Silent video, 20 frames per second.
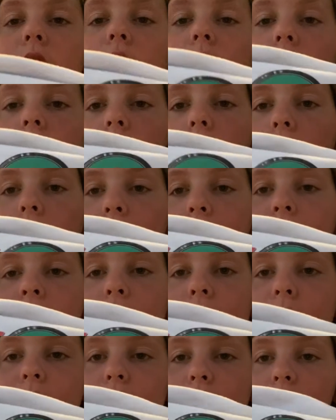Hard Rock
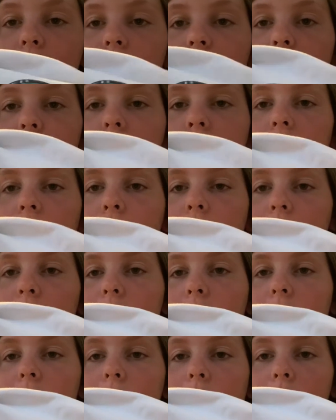Cafe San Antonio. I
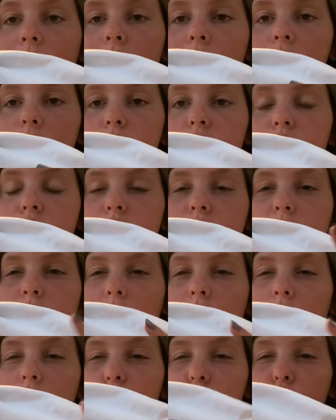like how it's just
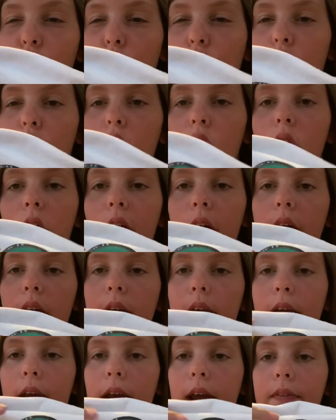like a circle
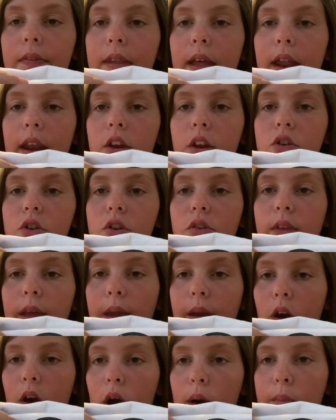and then it's just
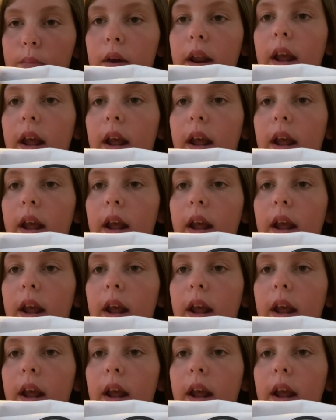like ombre